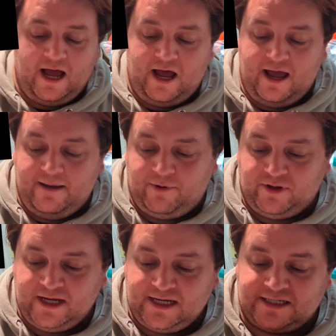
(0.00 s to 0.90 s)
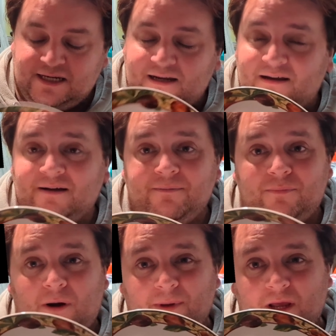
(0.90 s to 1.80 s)
Uh, but these
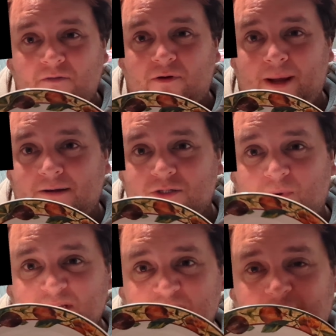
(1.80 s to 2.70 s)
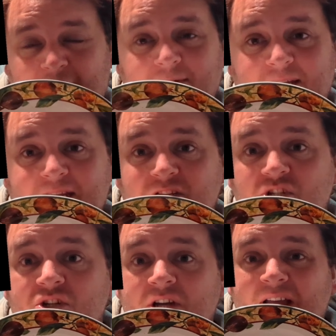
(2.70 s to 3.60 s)
probably go for about £20
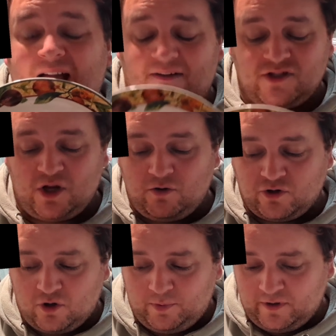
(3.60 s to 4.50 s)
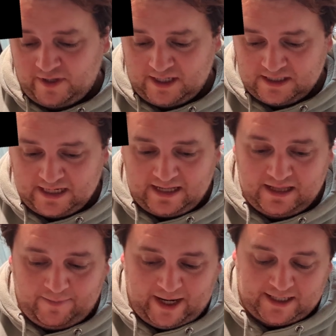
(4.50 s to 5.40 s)
each. I've sold a couple of these in
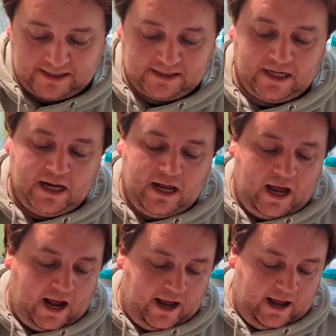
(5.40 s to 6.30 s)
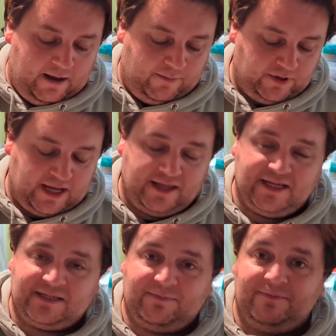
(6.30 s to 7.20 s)
the past, uh, but yeah,
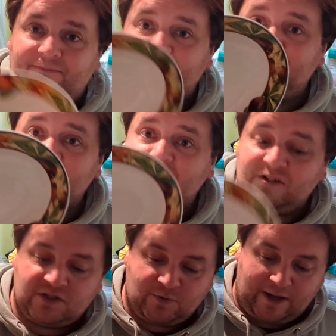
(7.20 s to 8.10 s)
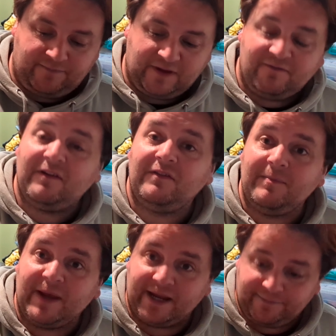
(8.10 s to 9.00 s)
this still does well.
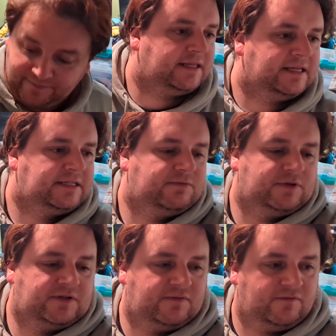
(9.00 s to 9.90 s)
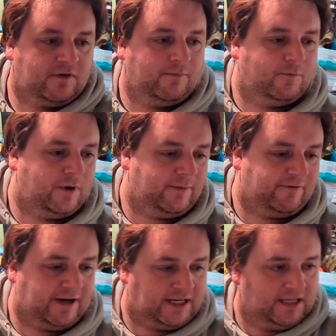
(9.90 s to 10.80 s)
50p. This was from one of my
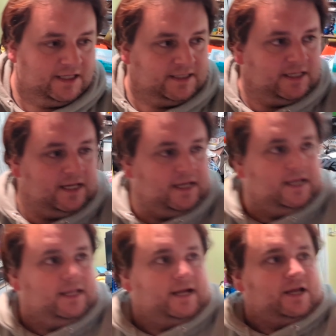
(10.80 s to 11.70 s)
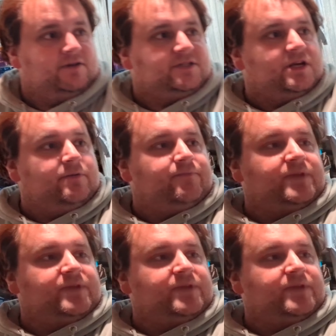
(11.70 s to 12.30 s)
regulars I go to.